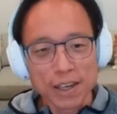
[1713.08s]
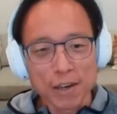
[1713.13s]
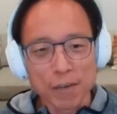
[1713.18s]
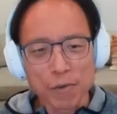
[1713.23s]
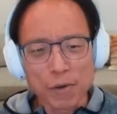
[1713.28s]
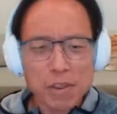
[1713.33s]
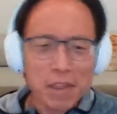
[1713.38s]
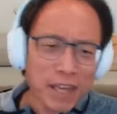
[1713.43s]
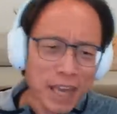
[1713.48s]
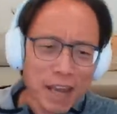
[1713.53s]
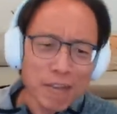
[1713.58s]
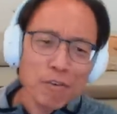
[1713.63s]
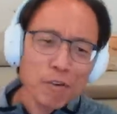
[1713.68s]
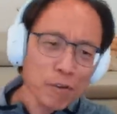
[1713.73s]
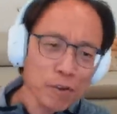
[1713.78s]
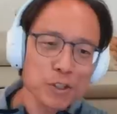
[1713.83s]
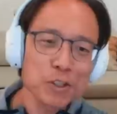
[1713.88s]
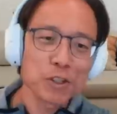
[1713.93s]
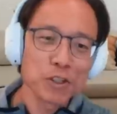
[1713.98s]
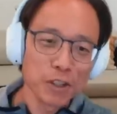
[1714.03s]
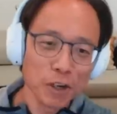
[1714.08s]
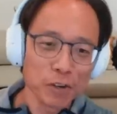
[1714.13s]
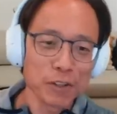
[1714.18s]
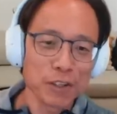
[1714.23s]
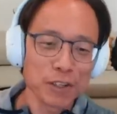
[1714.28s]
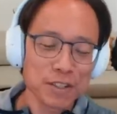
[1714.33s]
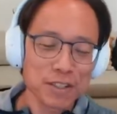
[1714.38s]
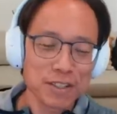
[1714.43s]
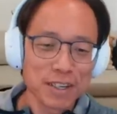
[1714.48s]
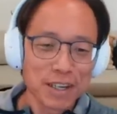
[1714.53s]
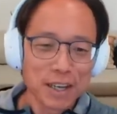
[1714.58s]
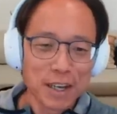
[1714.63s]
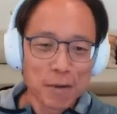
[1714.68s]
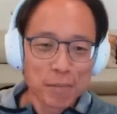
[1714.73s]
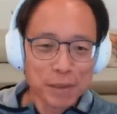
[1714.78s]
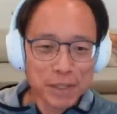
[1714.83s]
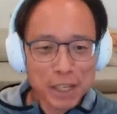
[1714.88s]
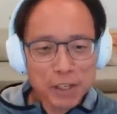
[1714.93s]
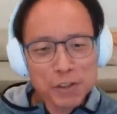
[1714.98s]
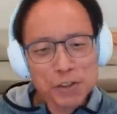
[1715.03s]
we think everyone should know this.
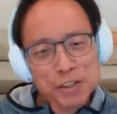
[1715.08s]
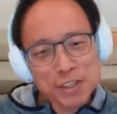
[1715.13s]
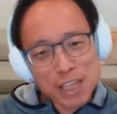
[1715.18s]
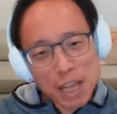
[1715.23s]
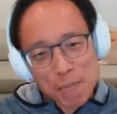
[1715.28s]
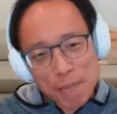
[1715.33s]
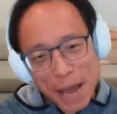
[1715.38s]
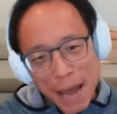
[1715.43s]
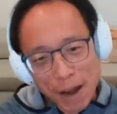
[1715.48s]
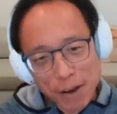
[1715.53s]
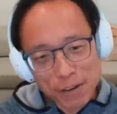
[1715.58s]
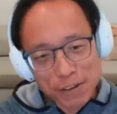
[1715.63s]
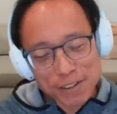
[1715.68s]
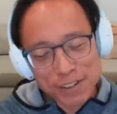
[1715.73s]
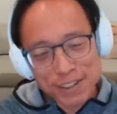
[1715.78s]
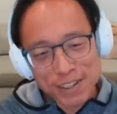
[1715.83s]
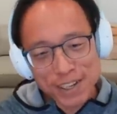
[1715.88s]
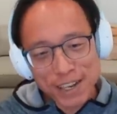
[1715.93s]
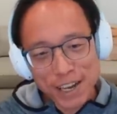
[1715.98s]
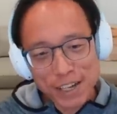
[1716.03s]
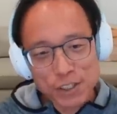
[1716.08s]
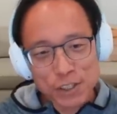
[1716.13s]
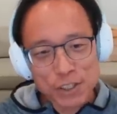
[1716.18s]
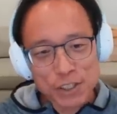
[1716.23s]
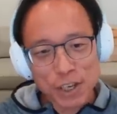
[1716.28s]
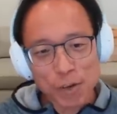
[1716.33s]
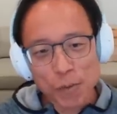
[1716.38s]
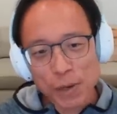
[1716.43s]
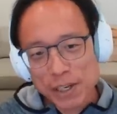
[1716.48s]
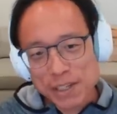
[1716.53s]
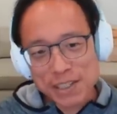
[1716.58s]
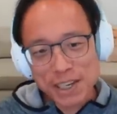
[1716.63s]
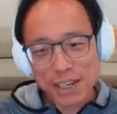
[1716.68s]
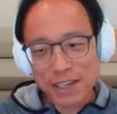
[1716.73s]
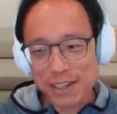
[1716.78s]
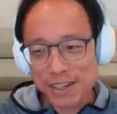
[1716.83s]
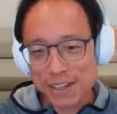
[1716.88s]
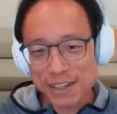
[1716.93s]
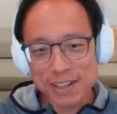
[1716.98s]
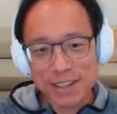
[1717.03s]
But then you step out and you say, wait a
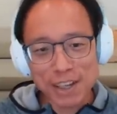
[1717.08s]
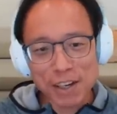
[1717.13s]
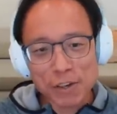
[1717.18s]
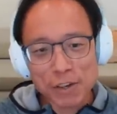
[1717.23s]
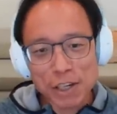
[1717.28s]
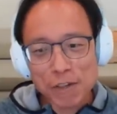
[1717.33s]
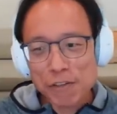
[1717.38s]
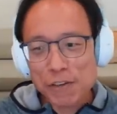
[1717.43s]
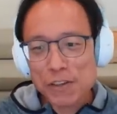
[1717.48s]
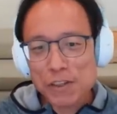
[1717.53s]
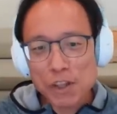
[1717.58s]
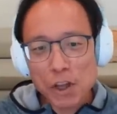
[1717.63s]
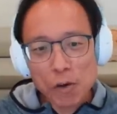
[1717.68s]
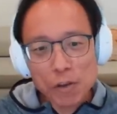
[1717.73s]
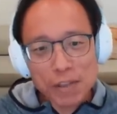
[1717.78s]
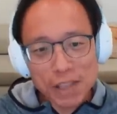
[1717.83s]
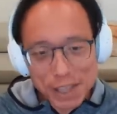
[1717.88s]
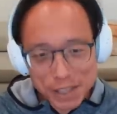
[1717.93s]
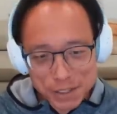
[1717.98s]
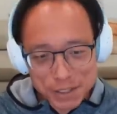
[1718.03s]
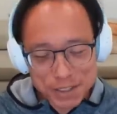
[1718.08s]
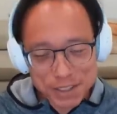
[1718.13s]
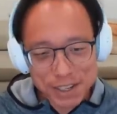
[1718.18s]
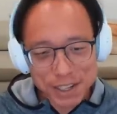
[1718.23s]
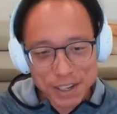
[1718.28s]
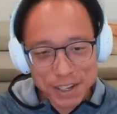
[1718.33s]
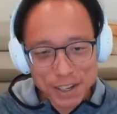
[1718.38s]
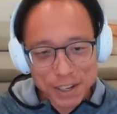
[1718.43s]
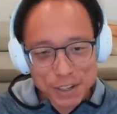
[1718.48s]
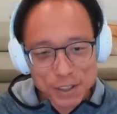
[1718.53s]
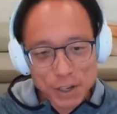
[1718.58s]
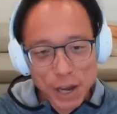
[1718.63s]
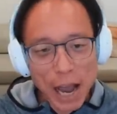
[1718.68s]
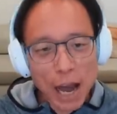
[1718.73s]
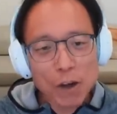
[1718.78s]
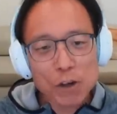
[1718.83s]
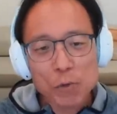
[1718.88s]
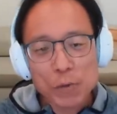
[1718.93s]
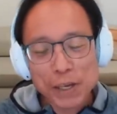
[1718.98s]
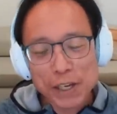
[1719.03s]
second, they don't even know this. So
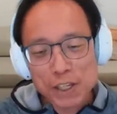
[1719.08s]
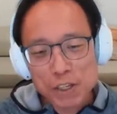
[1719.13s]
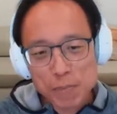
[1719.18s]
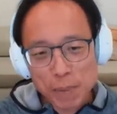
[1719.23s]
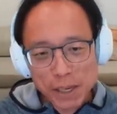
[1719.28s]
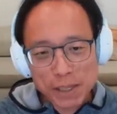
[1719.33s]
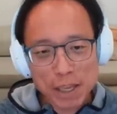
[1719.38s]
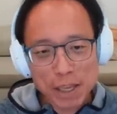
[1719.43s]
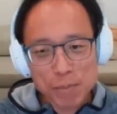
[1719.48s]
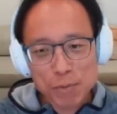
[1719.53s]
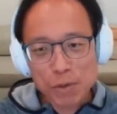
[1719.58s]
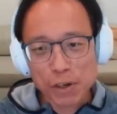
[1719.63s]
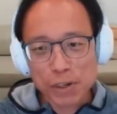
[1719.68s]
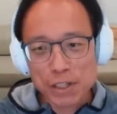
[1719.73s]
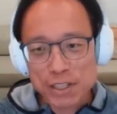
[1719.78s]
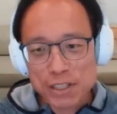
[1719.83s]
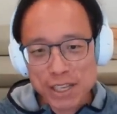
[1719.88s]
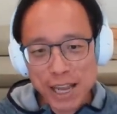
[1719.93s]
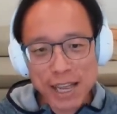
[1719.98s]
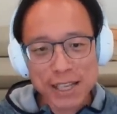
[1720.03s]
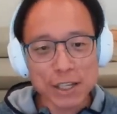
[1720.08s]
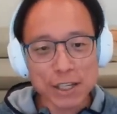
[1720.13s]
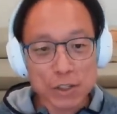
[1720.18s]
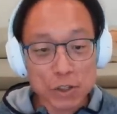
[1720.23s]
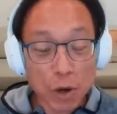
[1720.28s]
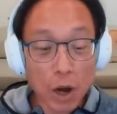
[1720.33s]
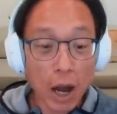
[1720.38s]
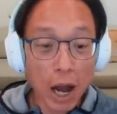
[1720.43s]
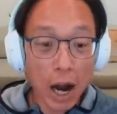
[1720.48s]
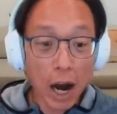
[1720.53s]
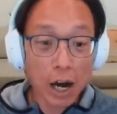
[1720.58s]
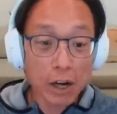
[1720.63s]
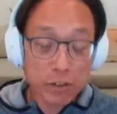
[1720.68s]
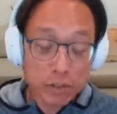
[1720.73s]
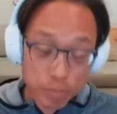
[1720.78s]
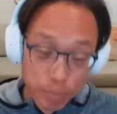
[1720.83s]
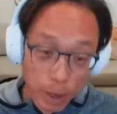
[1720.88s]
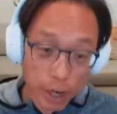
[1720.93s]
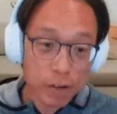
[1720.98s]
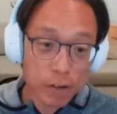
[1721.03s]
how do we expect them to understand it? So as
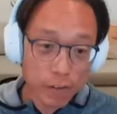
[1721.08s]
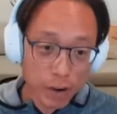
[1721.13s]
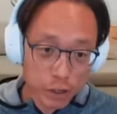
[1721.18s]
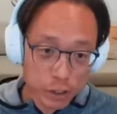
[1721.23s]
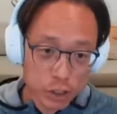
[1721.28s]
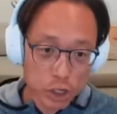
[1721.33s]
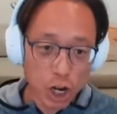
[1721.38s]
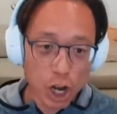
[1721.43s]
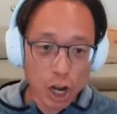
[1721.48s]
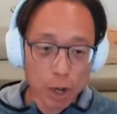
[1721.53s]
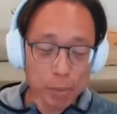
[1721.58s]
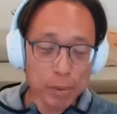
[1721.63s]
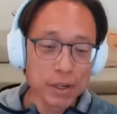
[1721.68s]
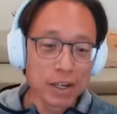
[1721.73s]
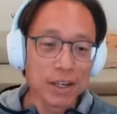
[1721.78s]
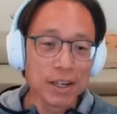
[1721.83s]
part of our job